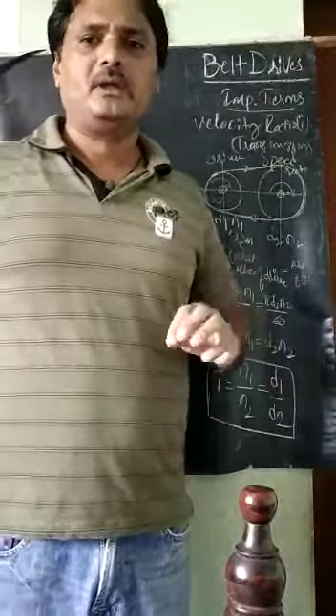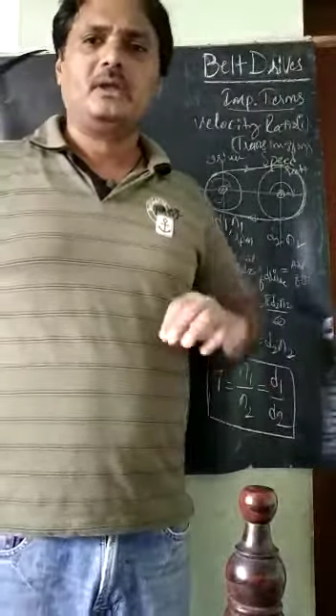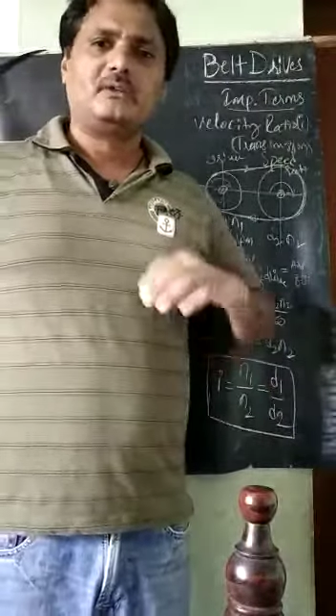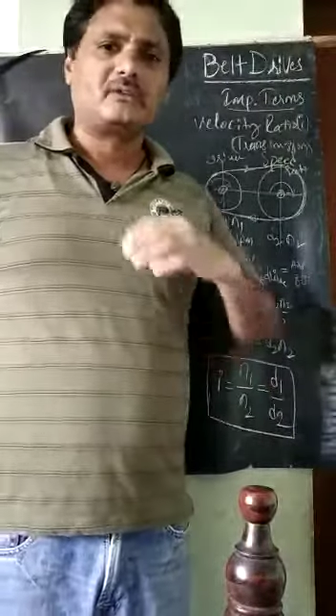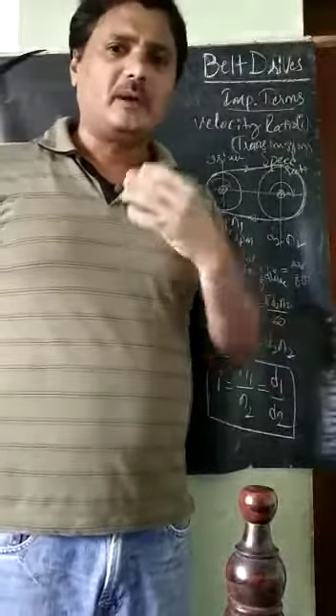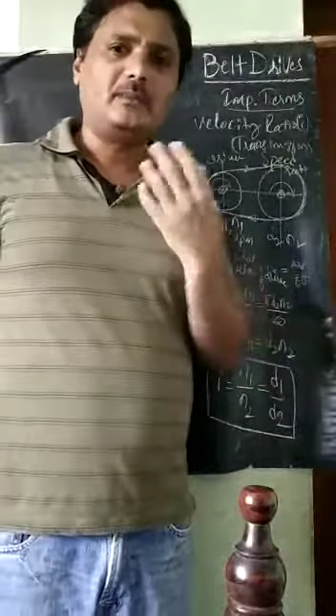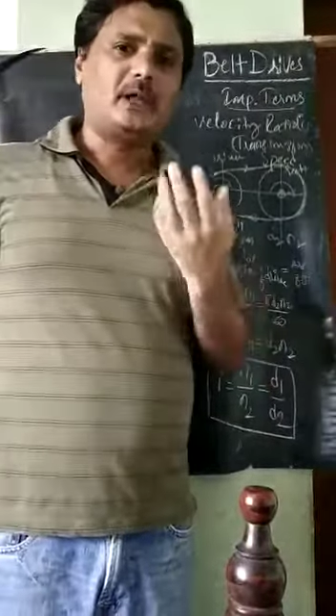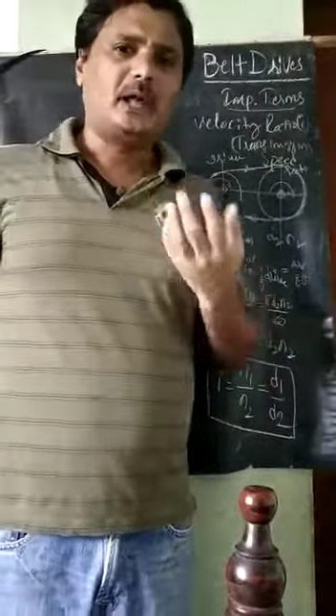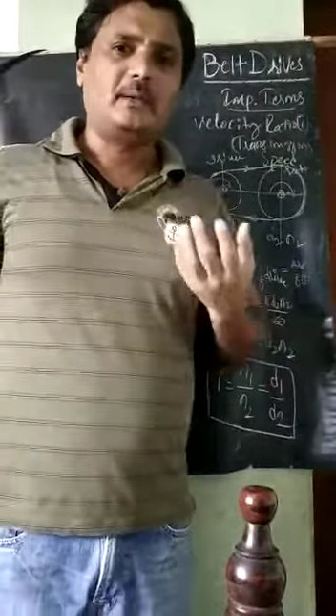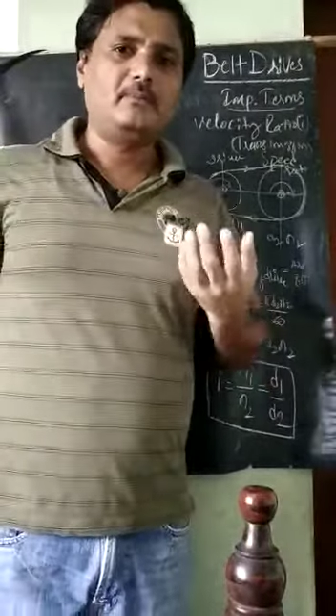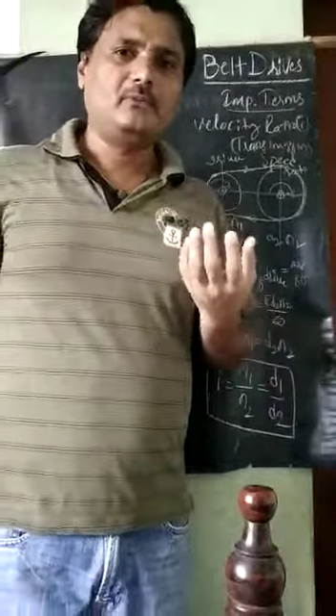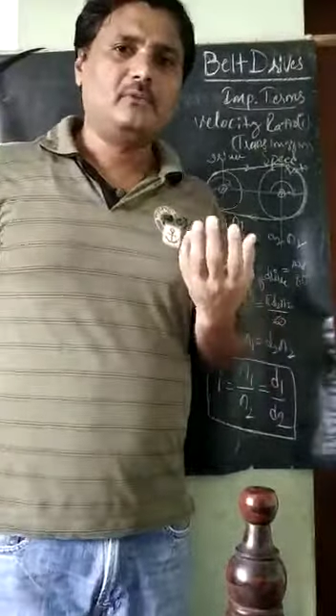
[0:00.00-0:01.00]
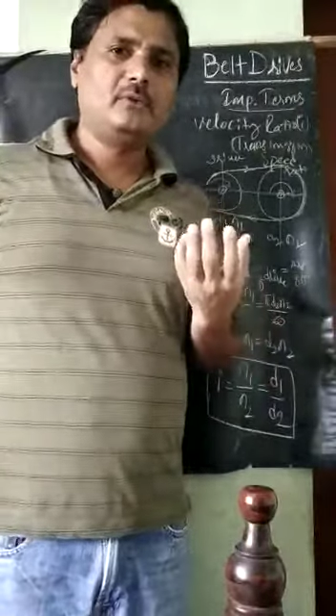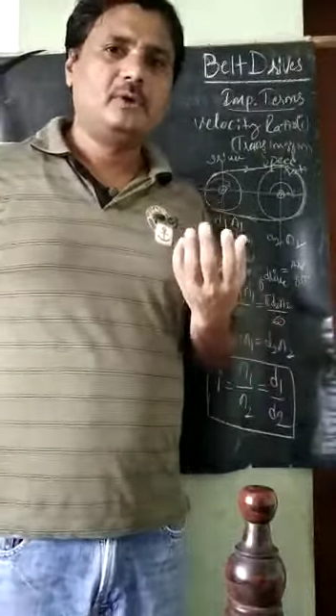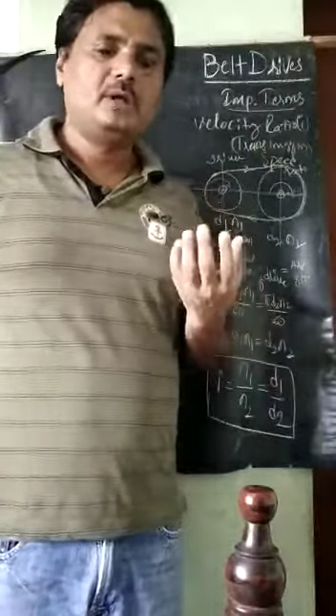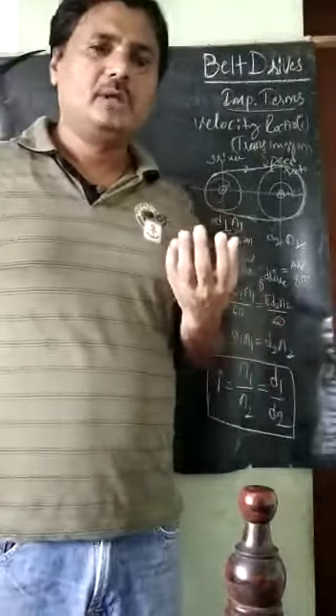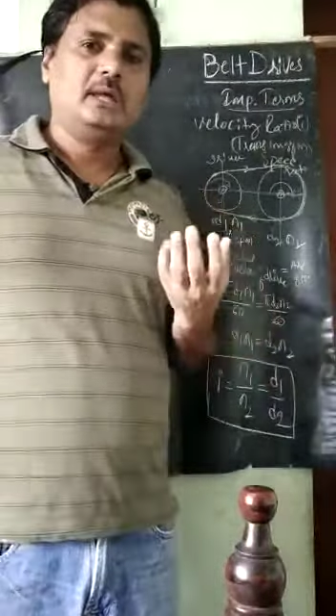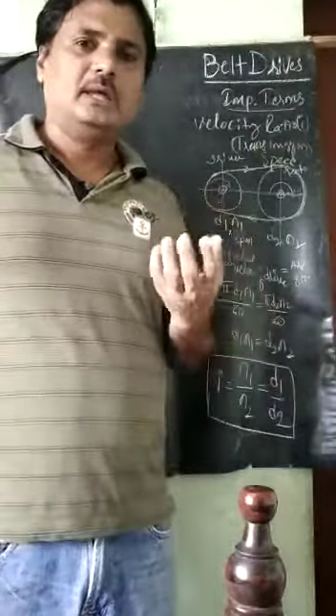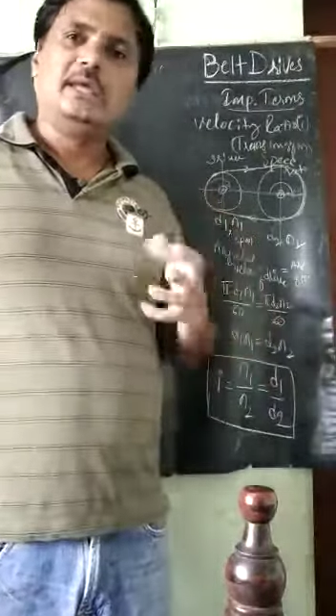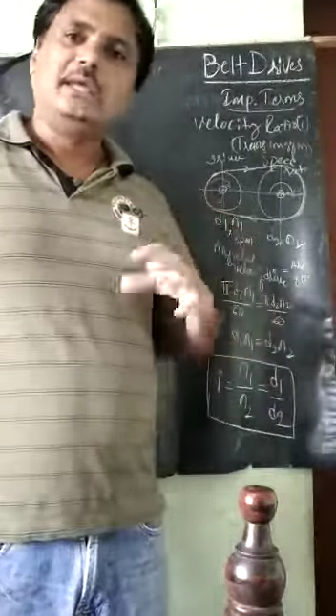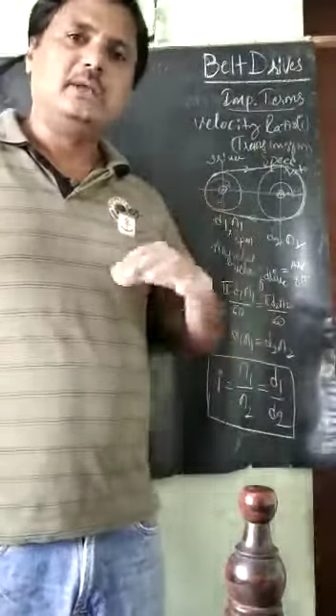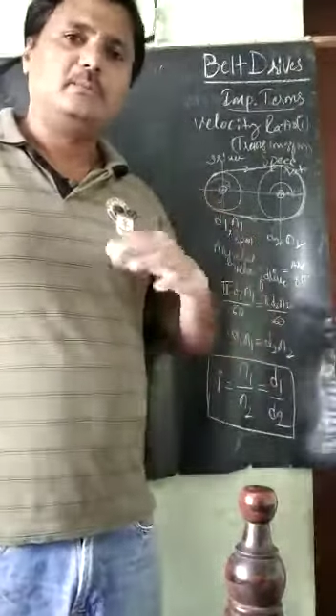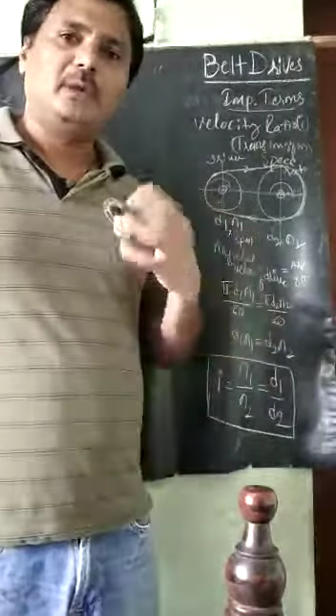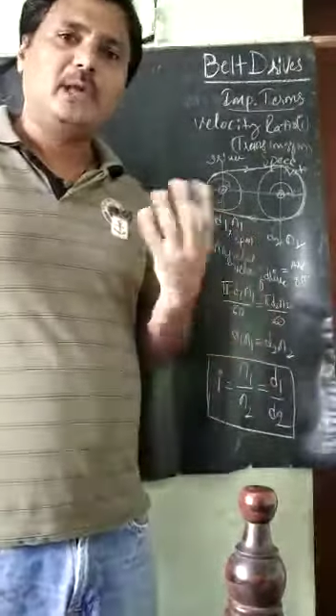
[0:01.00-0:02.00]
Sometimes
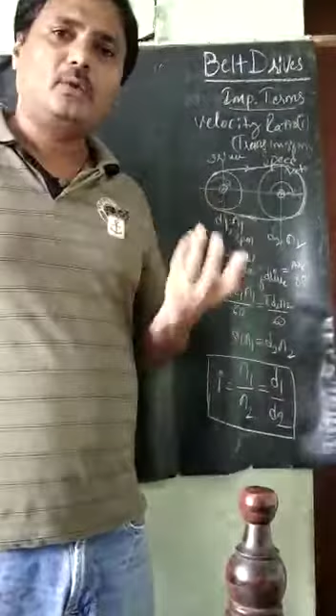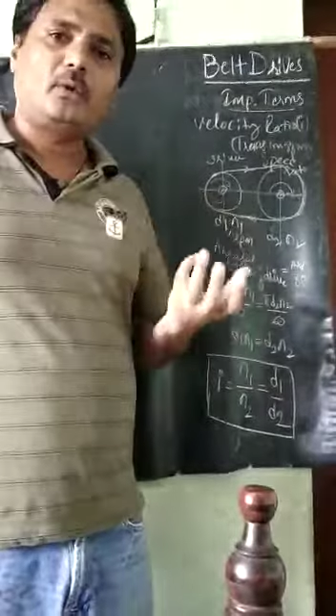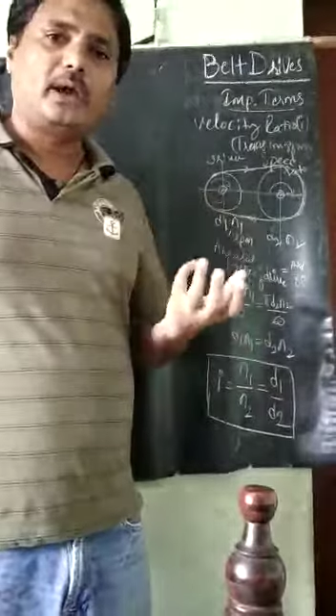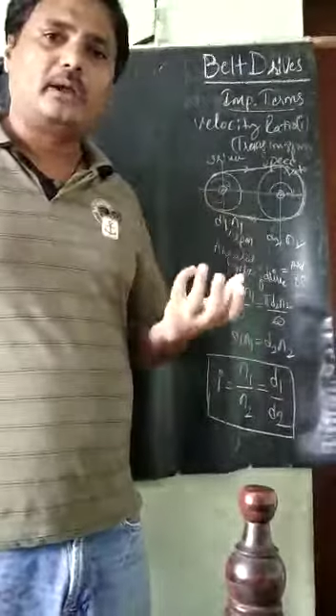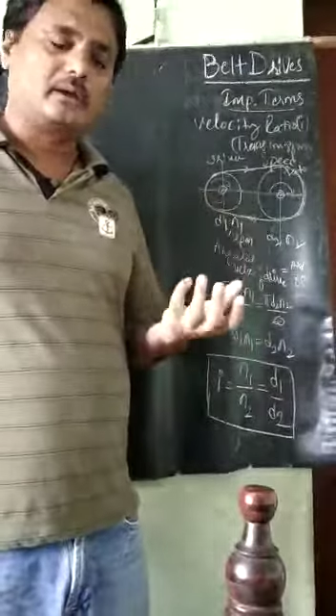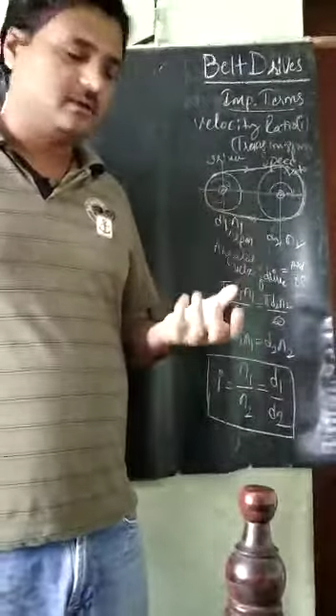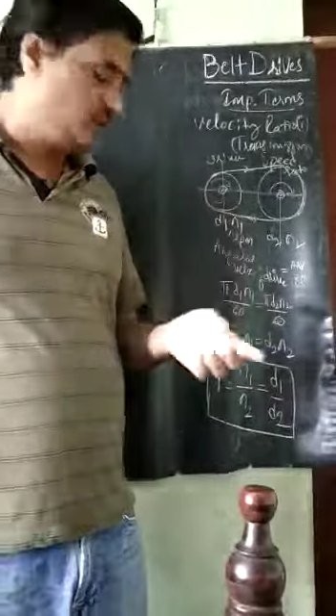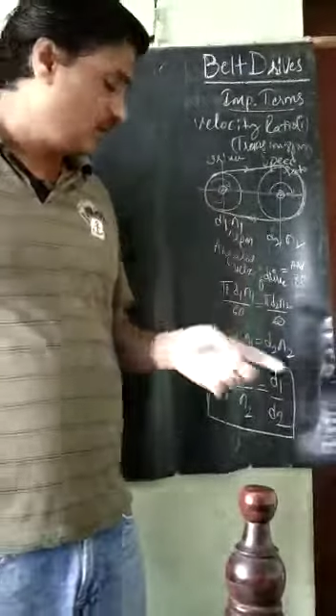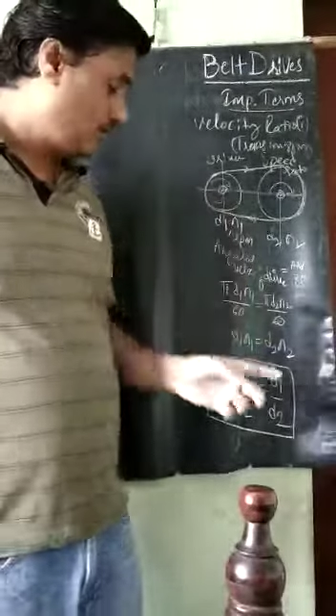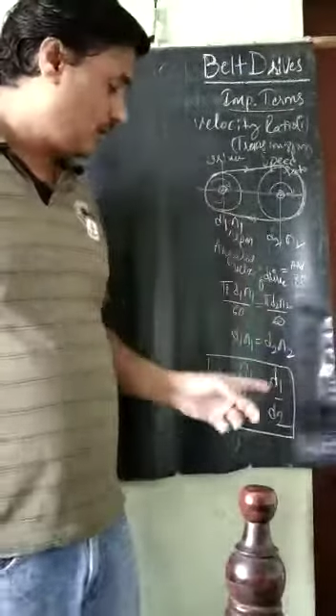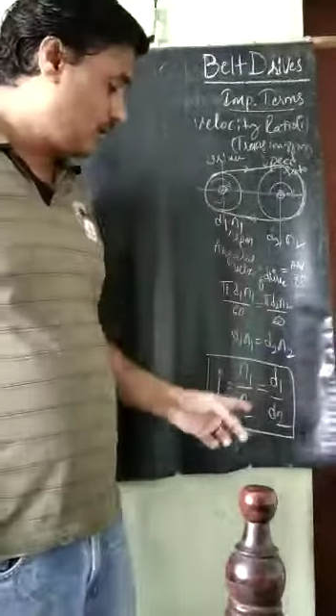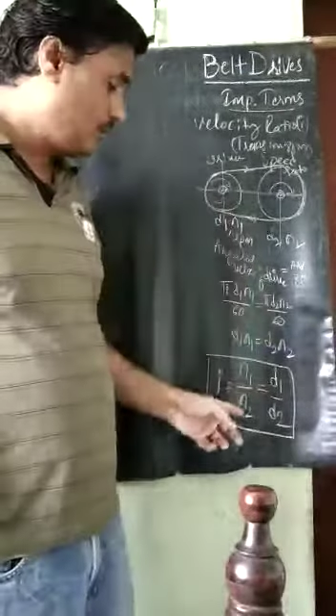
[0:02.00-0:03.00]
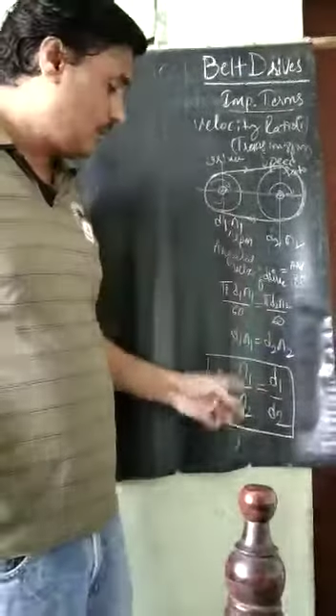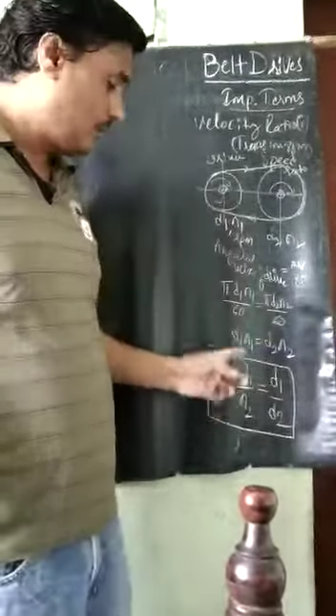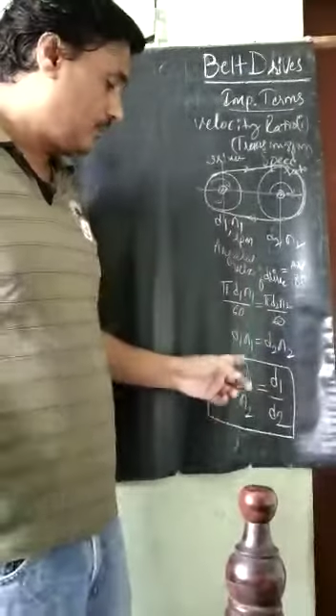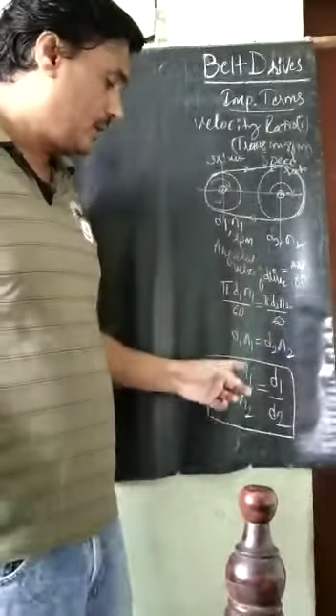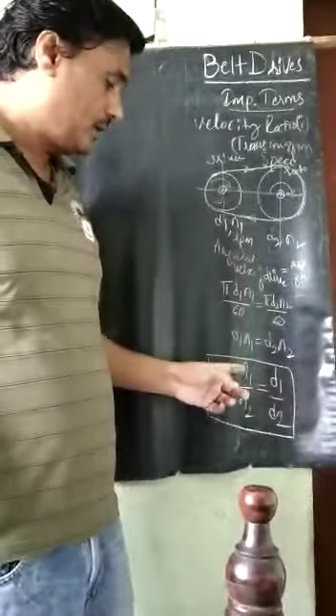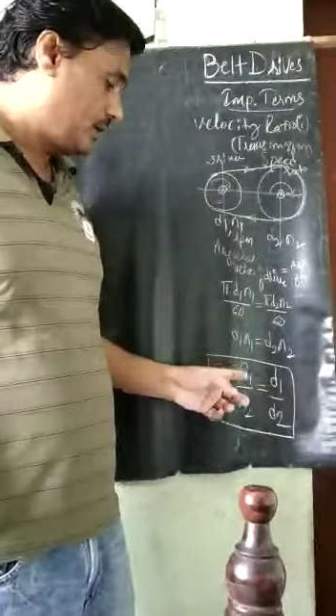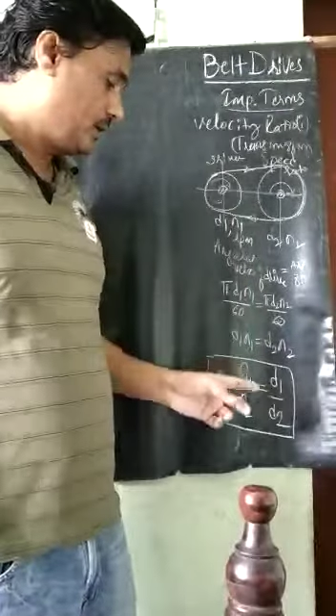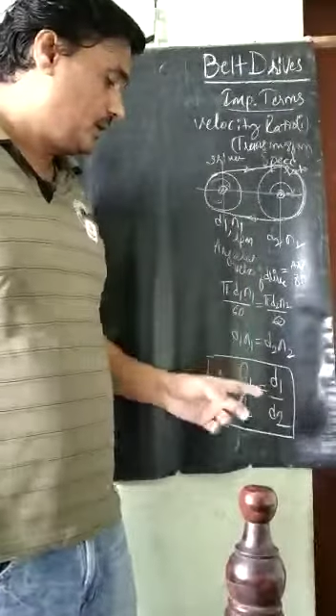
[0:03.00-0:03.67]
it may write the follower upward,